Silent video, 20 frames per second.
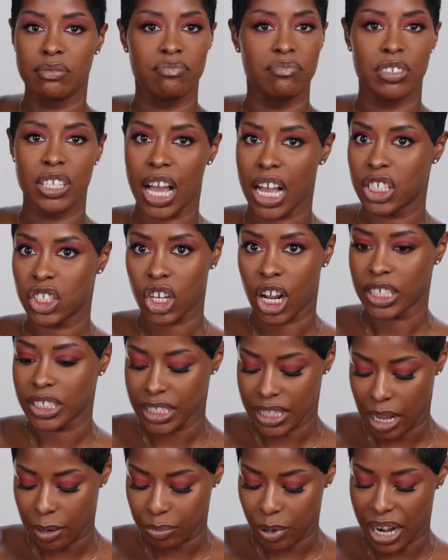Not shocked
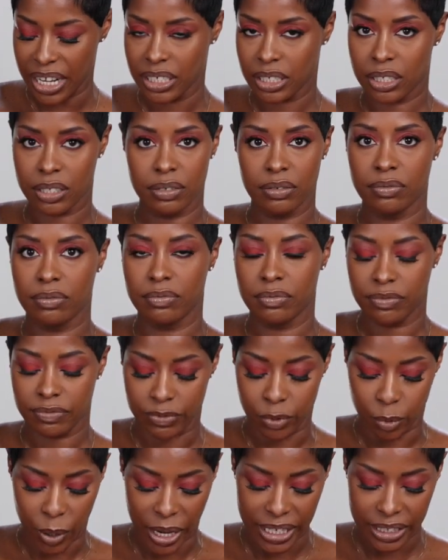at that price
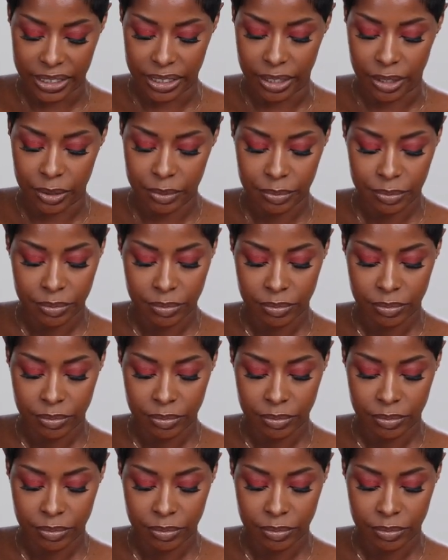for YSL.